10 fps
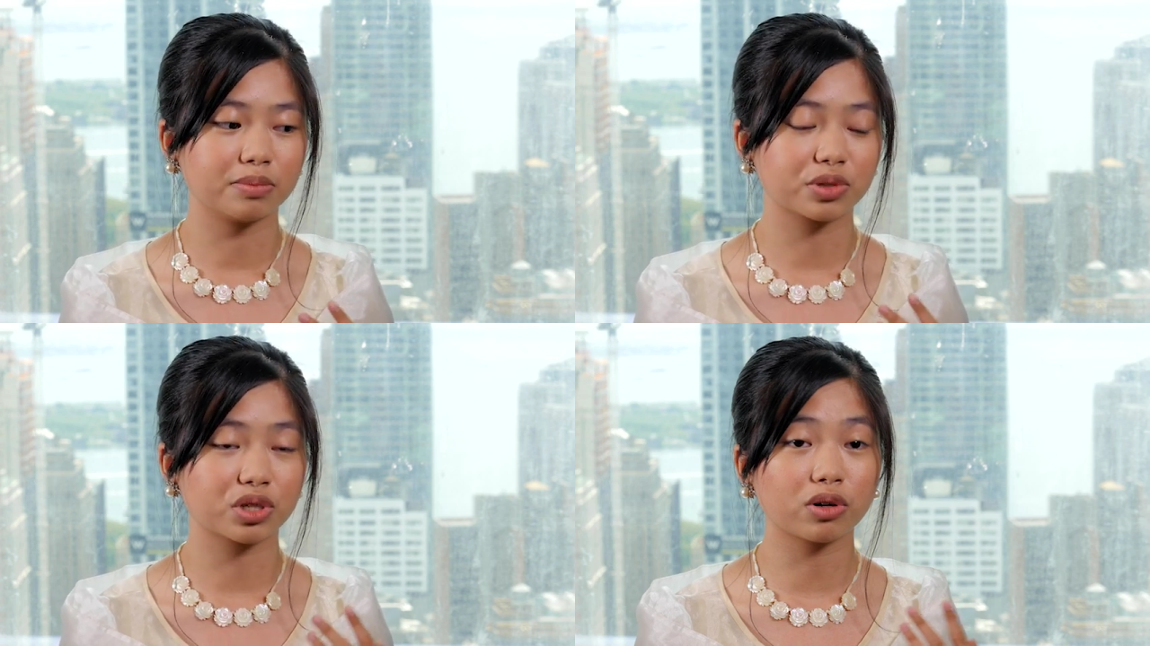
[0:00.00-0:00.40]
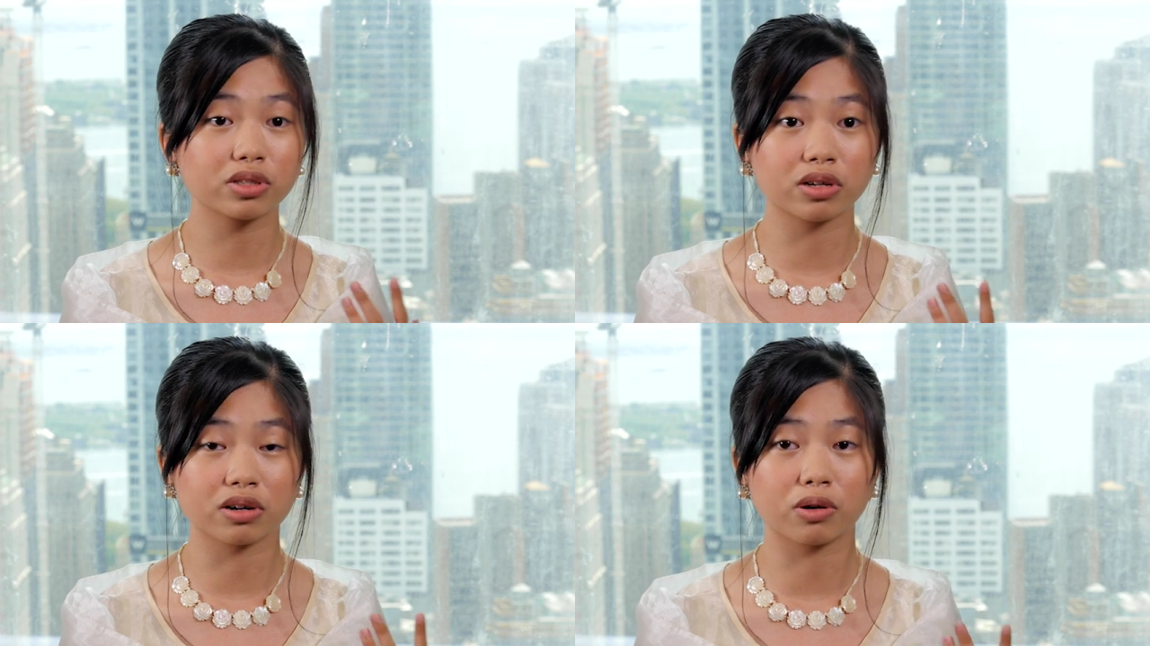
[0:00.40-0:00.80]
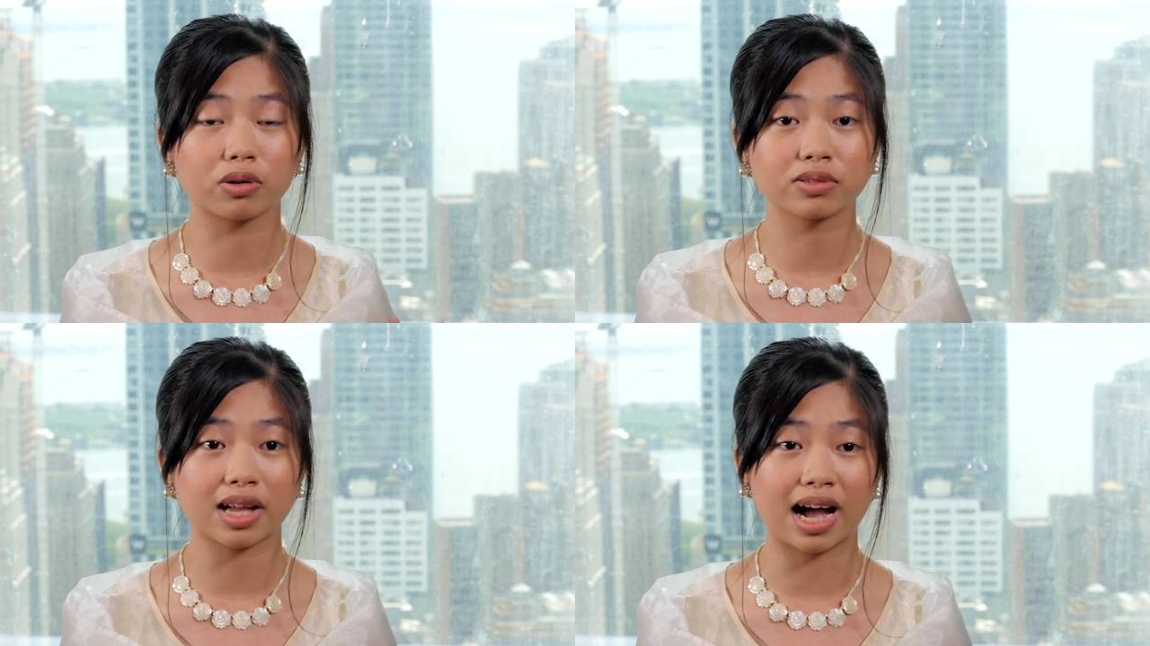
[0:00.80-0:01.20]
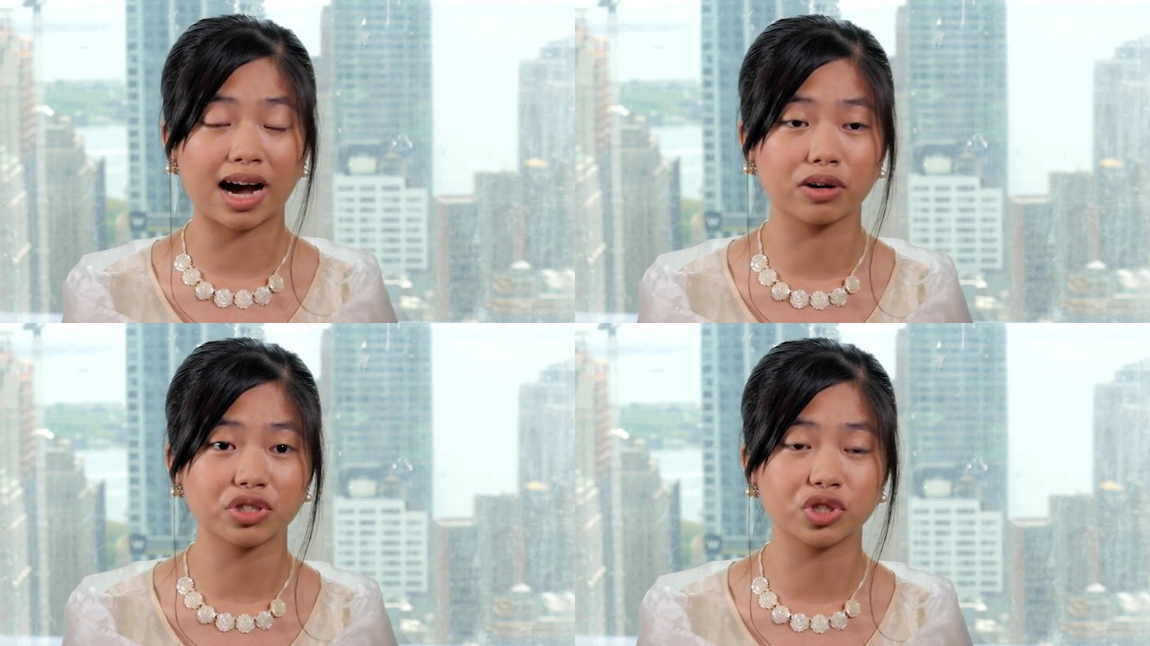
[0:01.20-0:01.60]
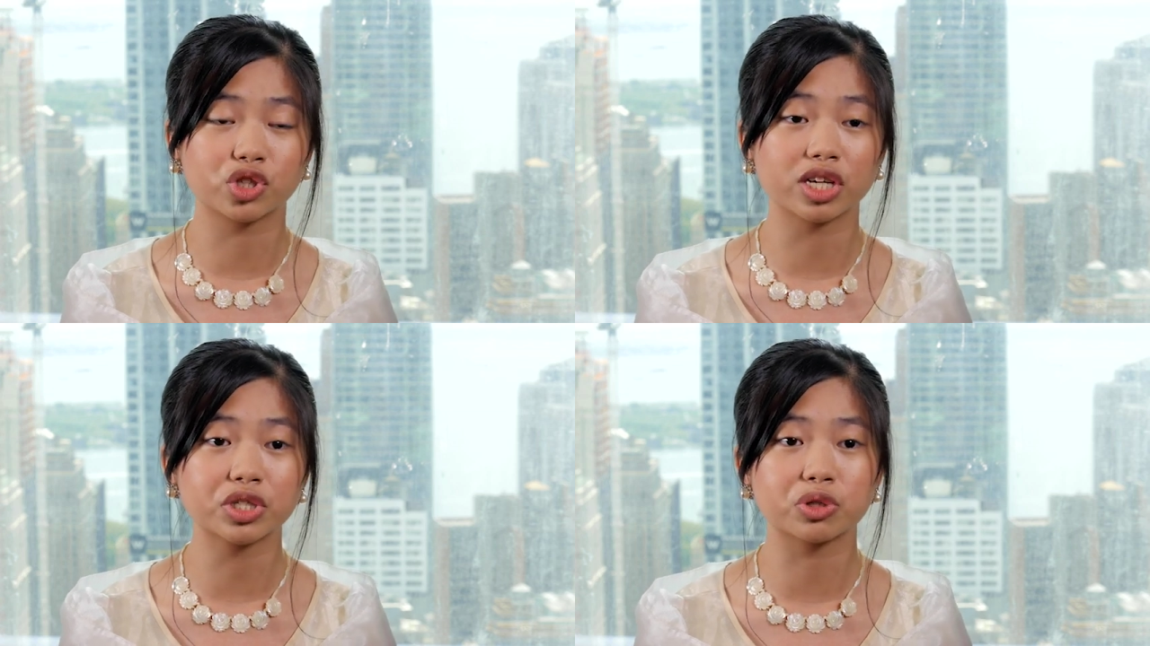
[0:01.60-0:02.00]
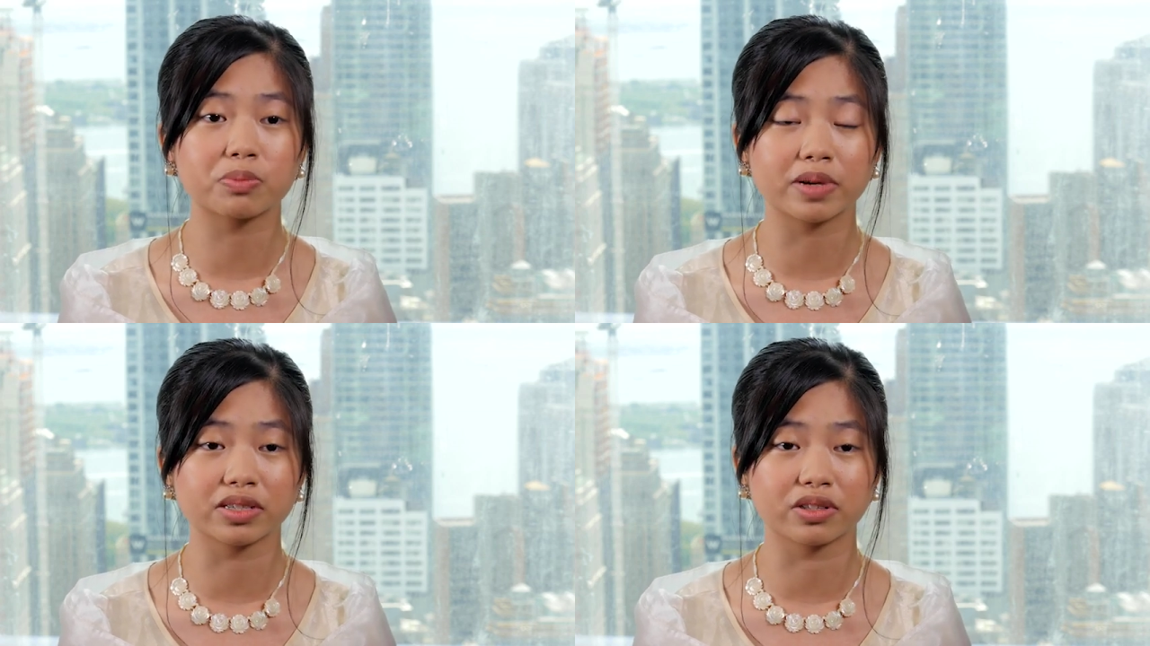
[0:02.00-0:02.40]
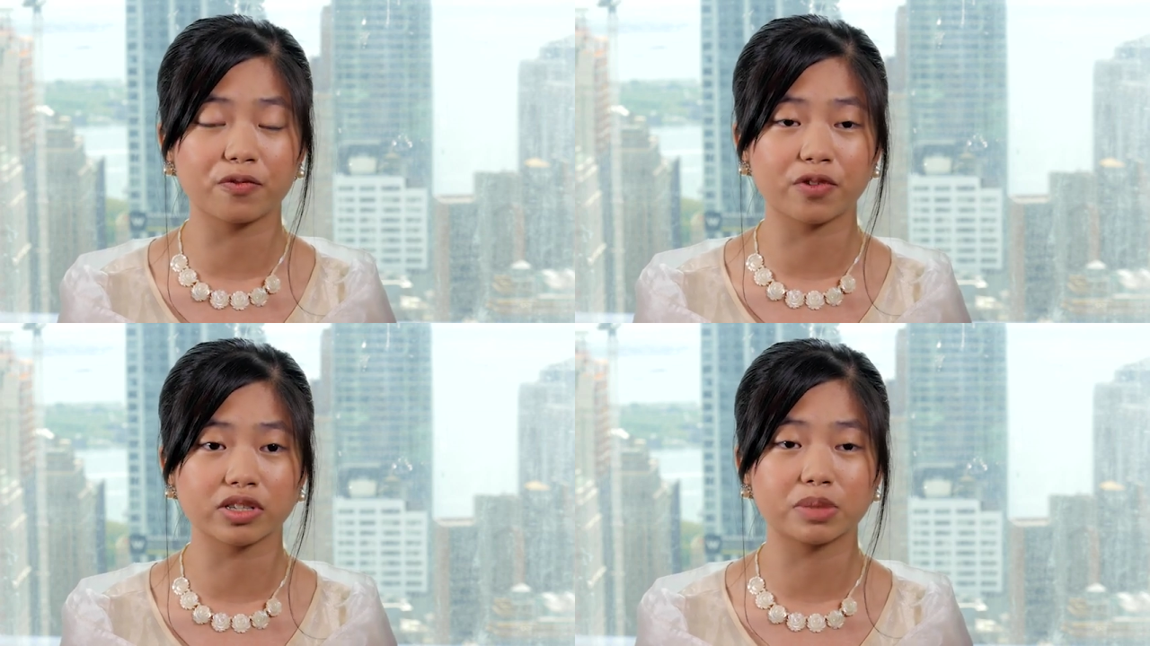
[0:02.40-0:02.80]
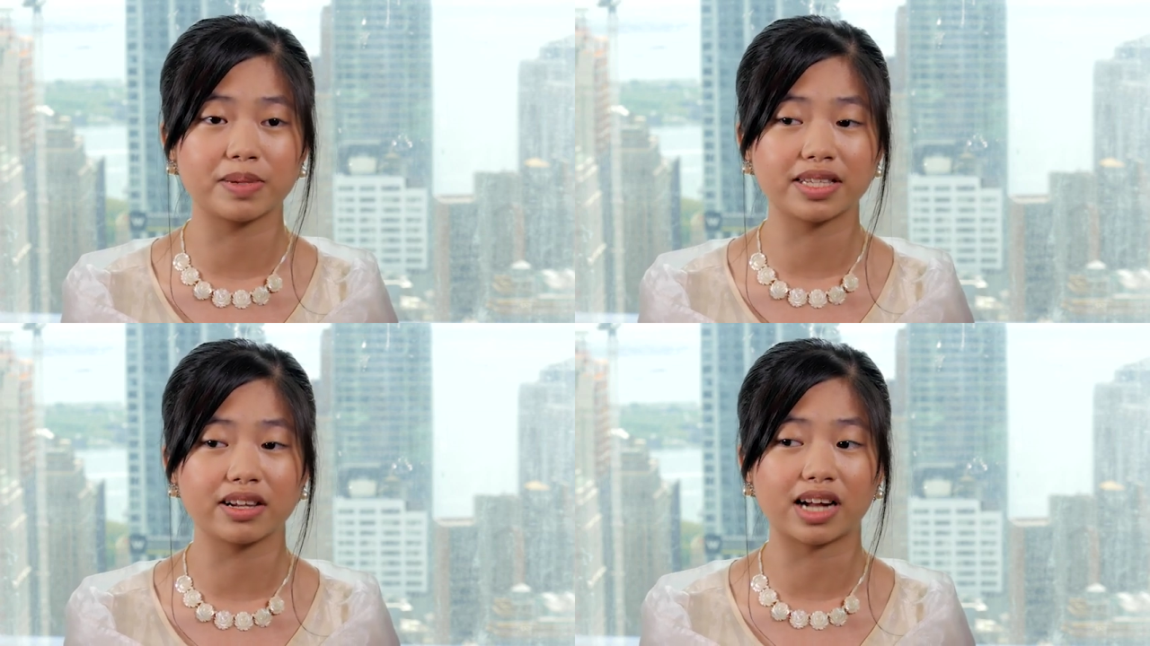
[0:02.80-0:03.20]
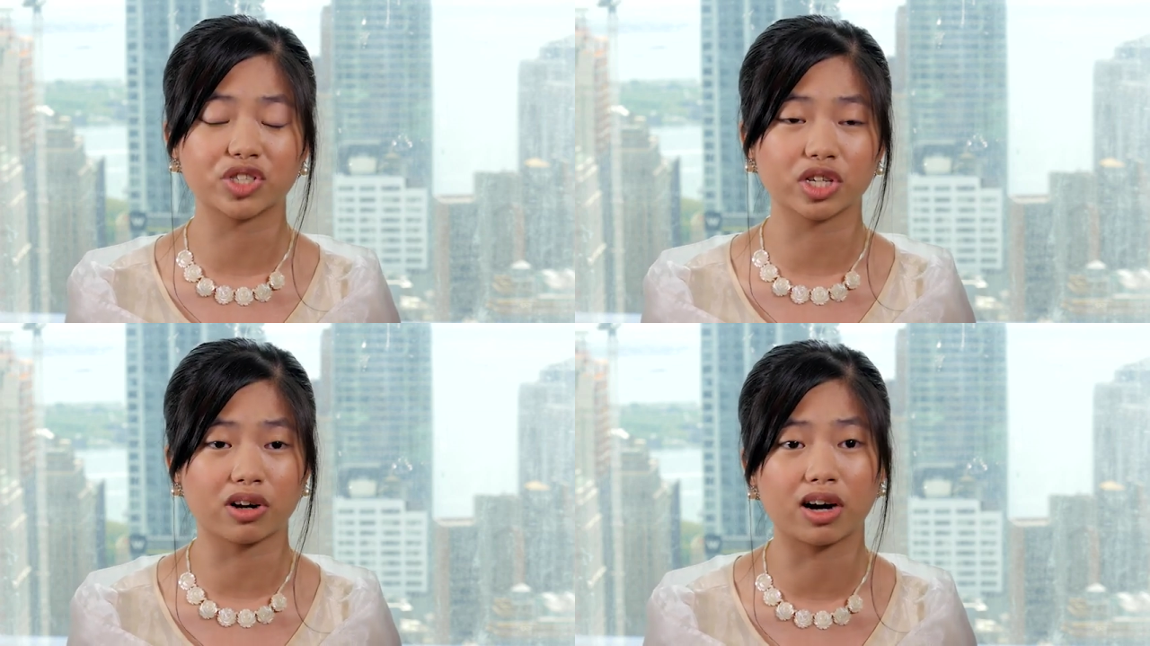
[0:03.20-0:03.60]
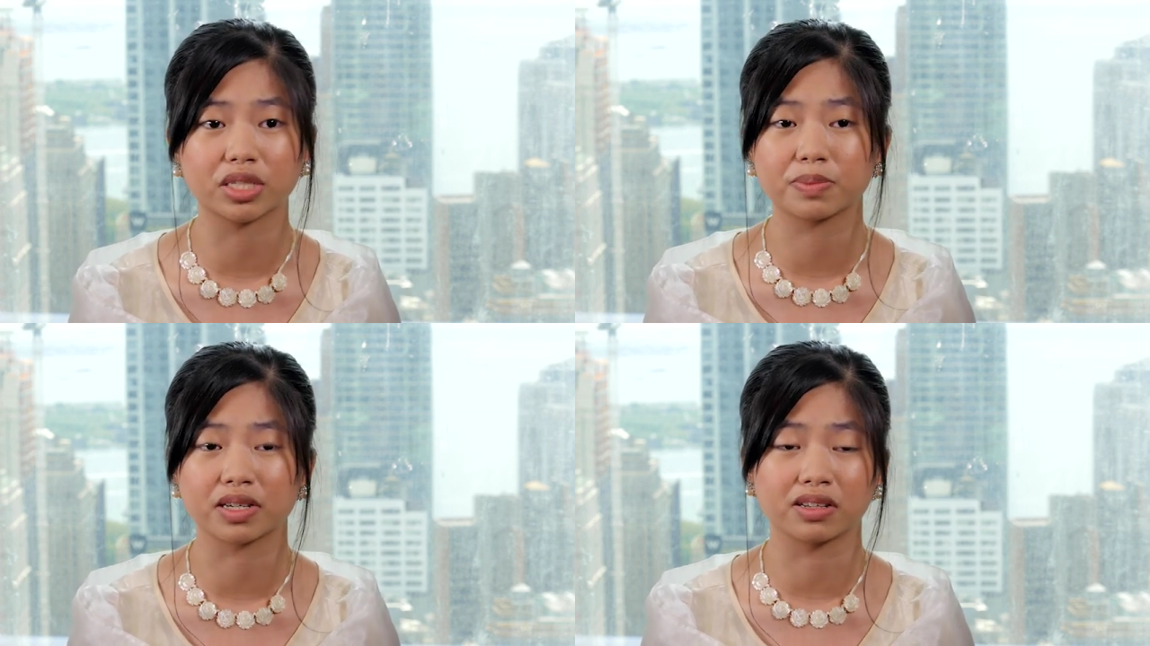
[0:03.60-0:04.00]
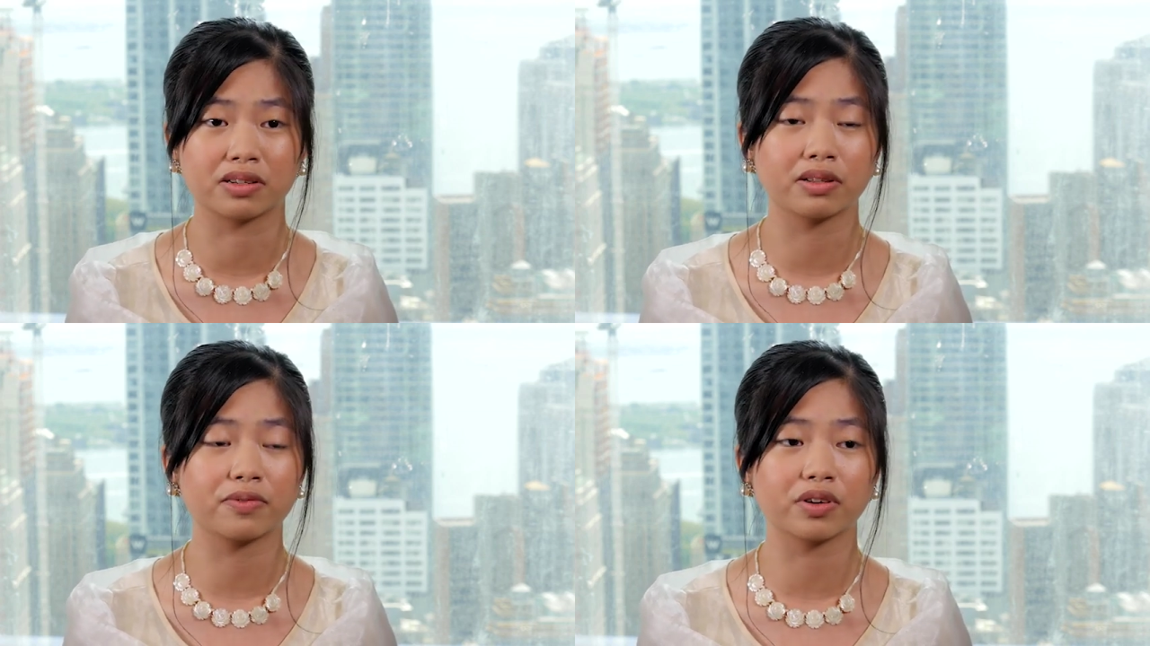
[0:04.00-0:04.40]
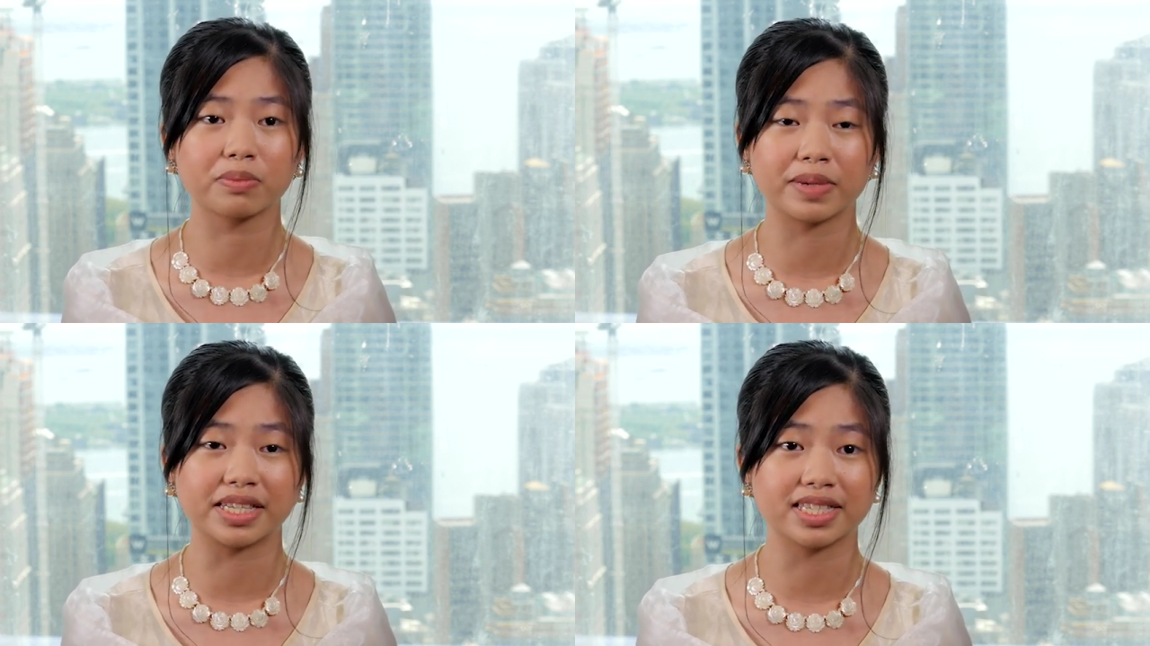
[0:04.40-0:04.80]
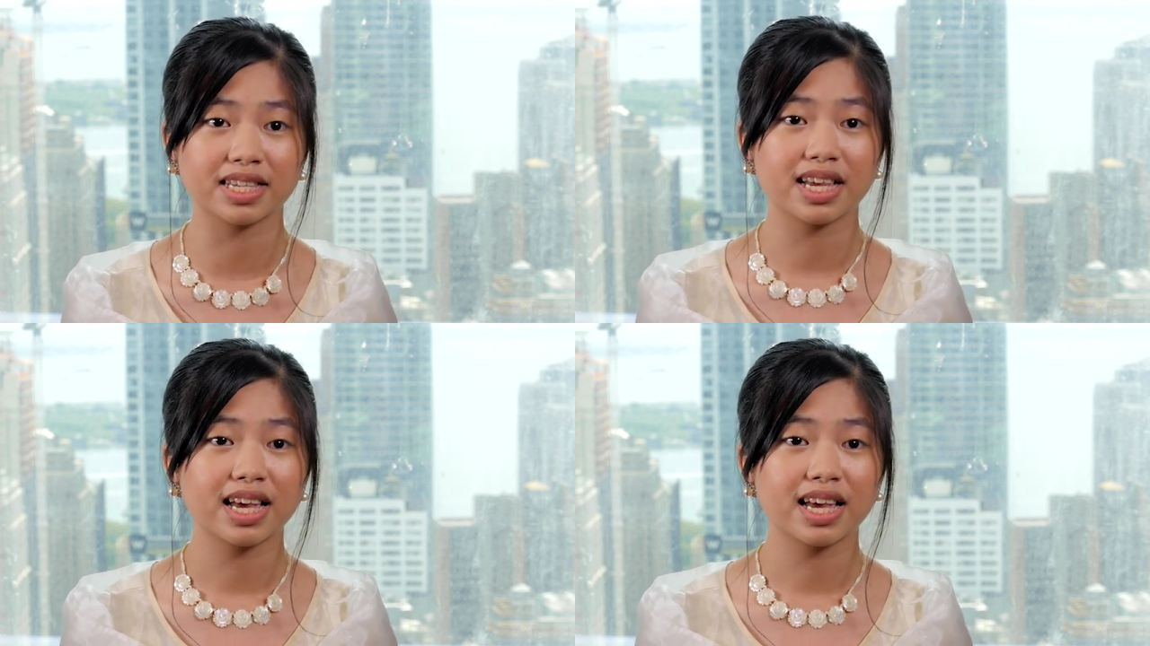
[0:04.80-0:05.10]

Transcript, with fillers: sold her own house just to build the first pediatric hospital in the Philippines.